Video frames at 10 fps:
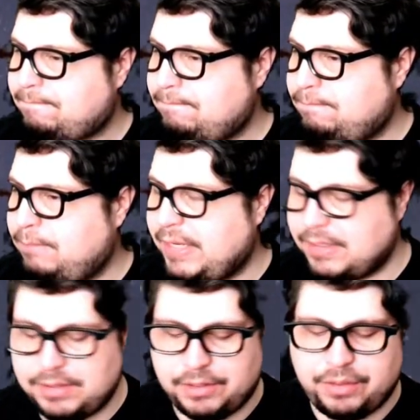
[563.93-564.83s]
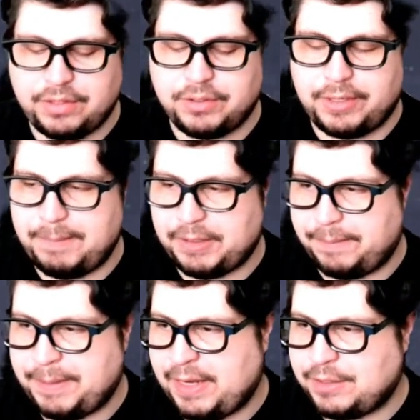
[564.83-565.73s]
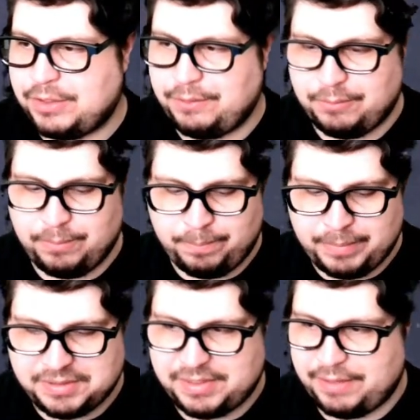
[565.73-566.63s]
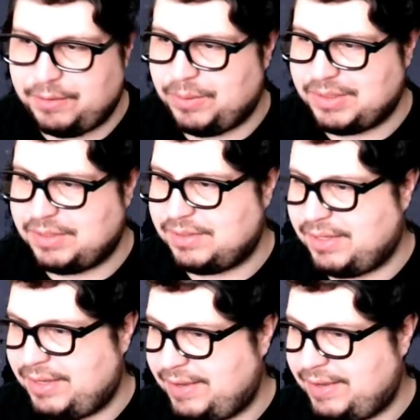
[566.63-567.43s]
Because, things are going to build up. And I actually missed even what does